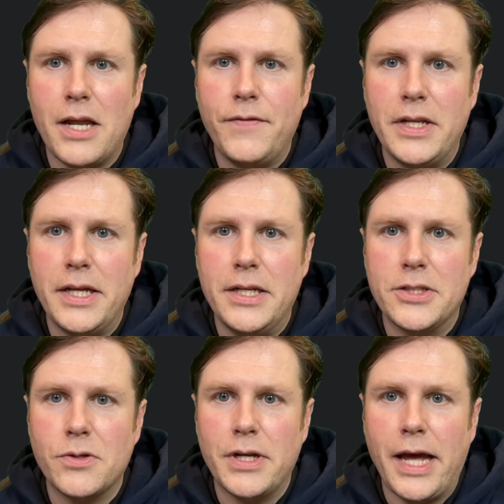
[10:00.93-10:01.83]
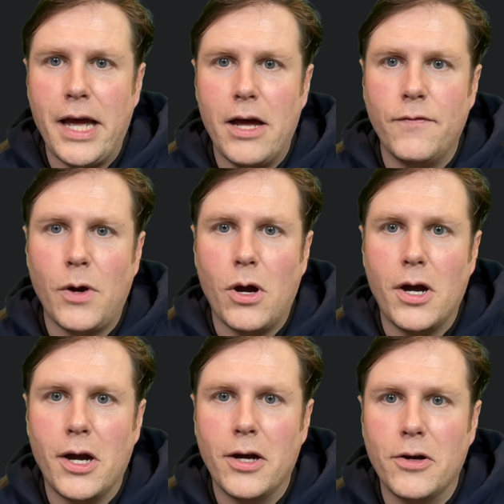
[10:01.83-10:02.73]
of it, it is going to have
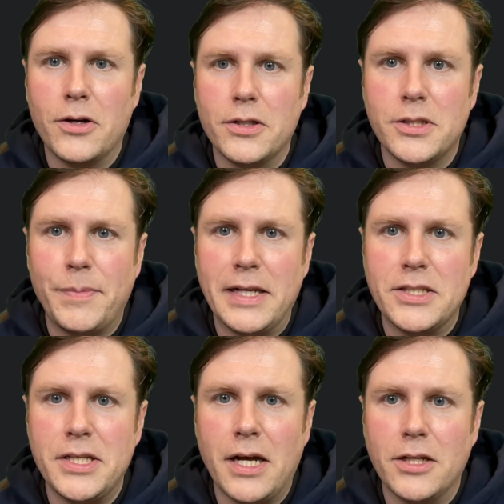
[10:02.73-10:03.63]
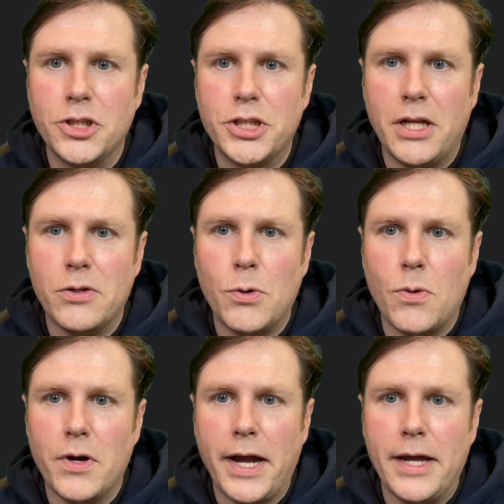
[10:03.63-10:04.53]
our dependency on shell
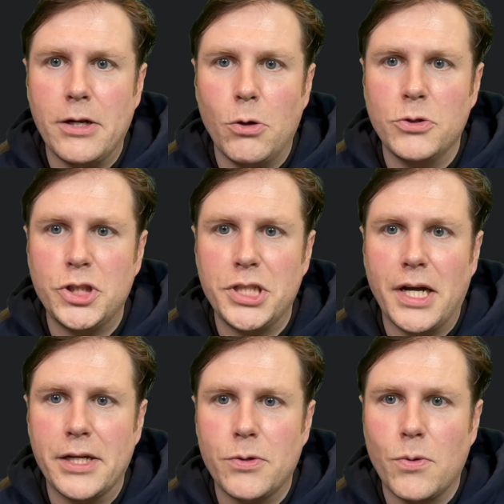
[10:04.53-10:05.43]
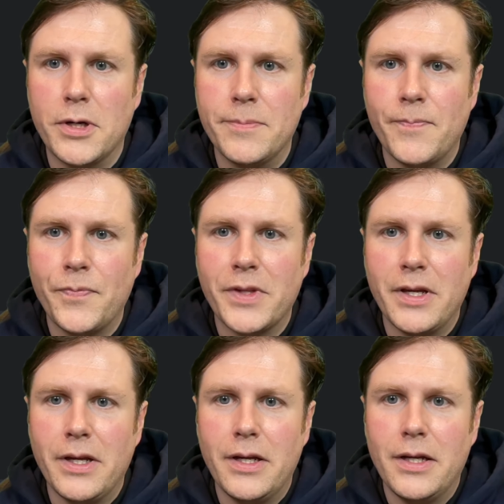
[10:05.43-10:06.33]
core and OSGI core.
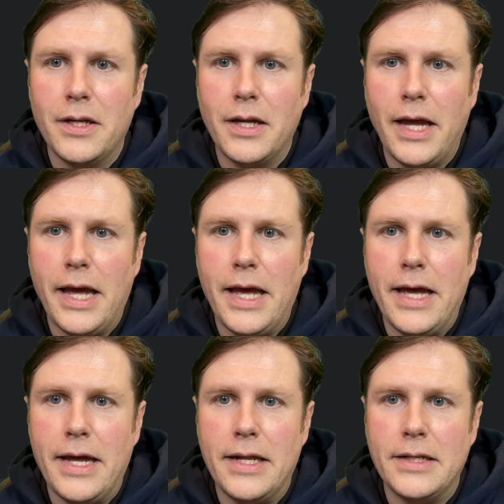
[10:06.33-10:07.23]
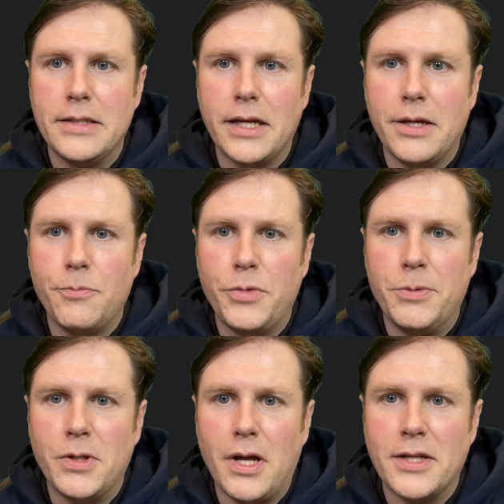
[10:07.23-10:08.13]
And we
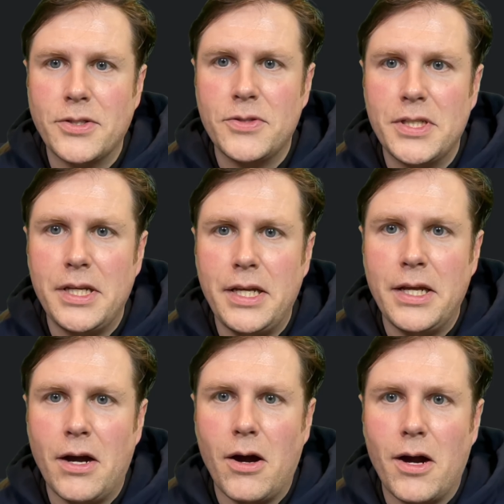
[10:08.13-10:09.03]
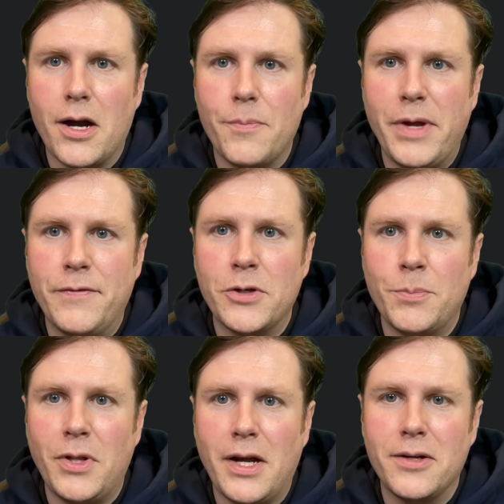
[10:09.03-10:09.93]
will also see our Maven
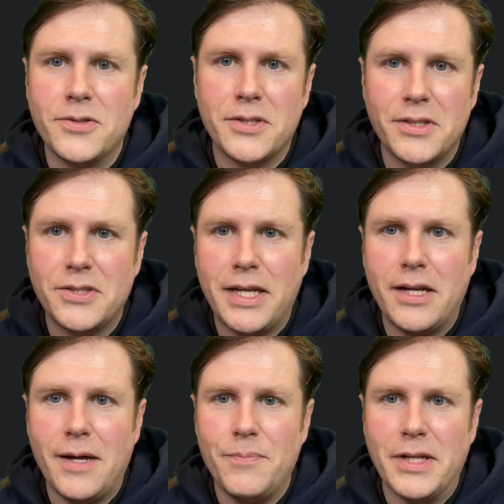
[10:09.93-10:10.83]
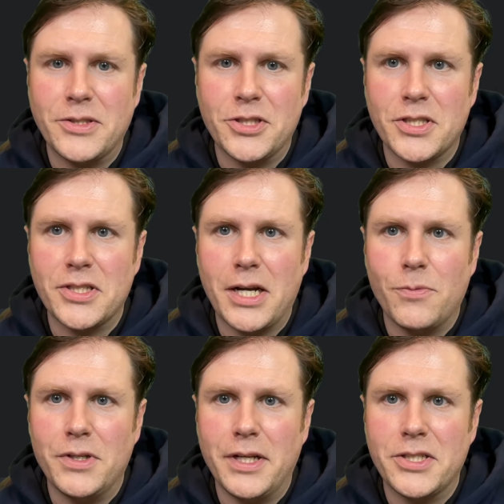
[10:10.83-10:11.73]
compilers set up. That's just a standard
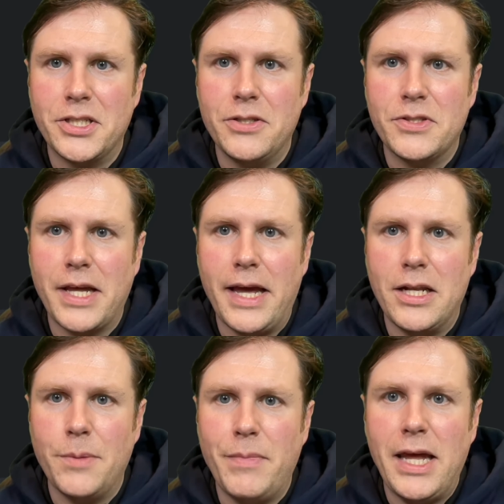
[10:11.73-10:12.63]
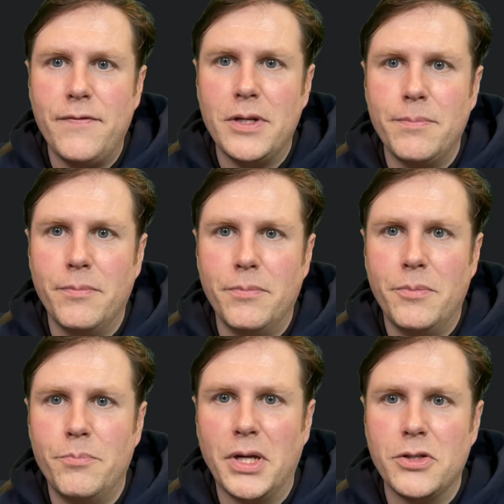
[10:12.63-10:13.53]
one it likes to use. And the Maven
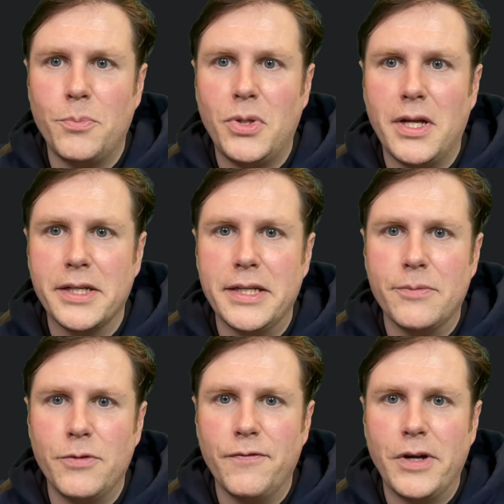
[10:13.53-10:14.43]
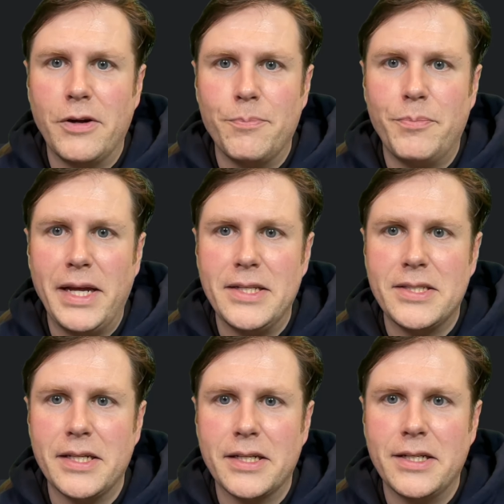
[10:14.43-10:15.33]
bundle plugin with very
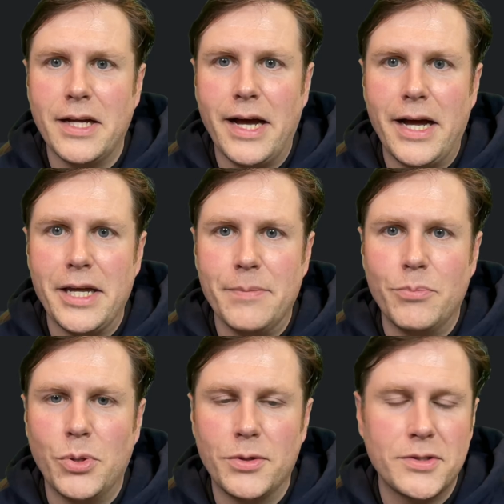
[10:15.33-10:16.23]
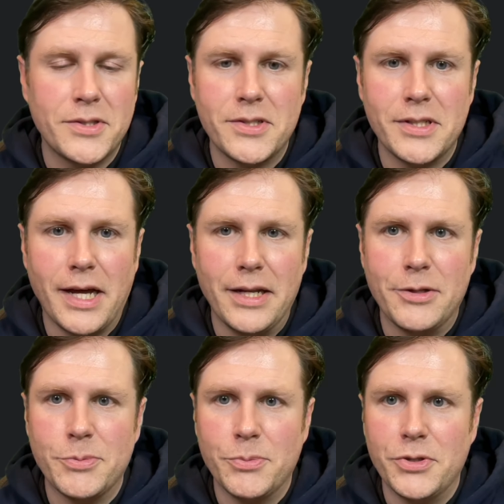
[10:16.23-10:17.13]
basic imports that's
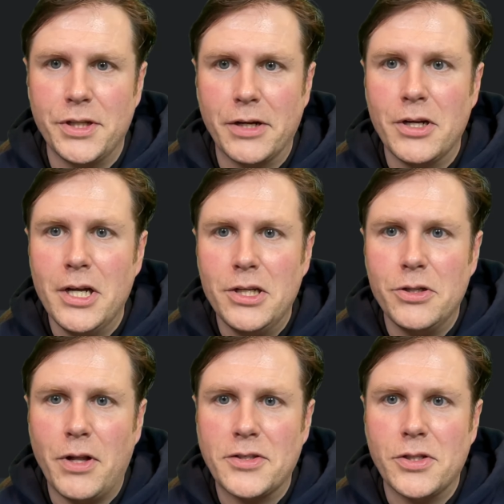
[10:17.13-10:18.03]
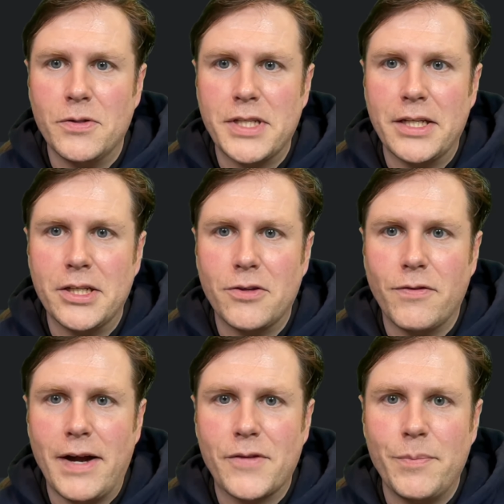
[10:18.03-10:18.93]
been put in here. You'll also notice that the
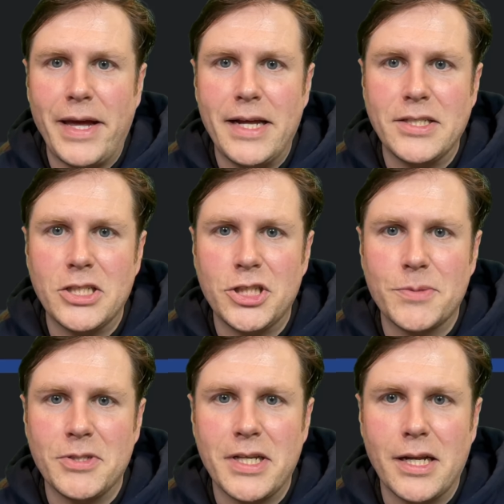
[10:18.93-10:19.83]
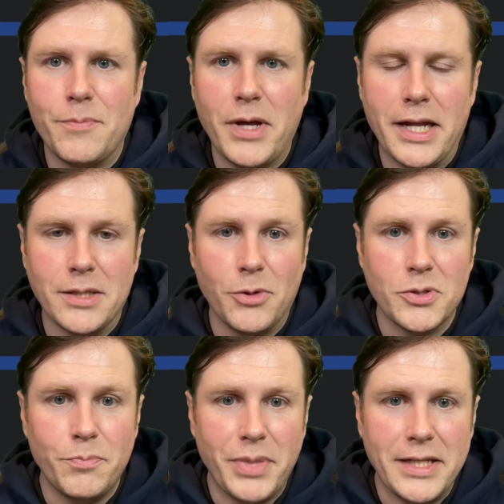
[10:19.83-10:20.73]
Karaf Commands has just been set up at the
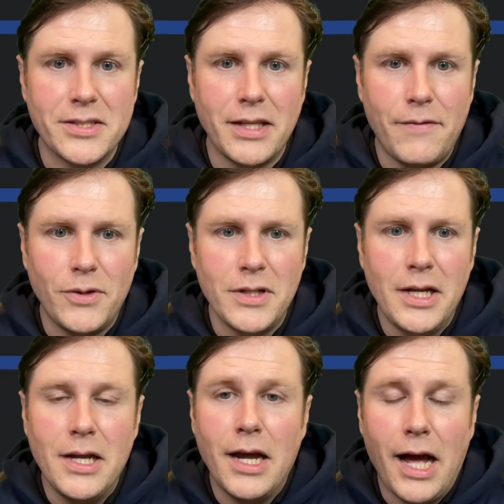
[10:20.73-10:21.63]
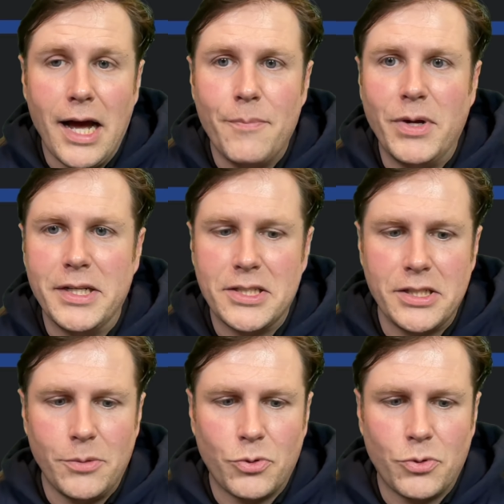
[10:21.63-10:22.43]
most base level, but is still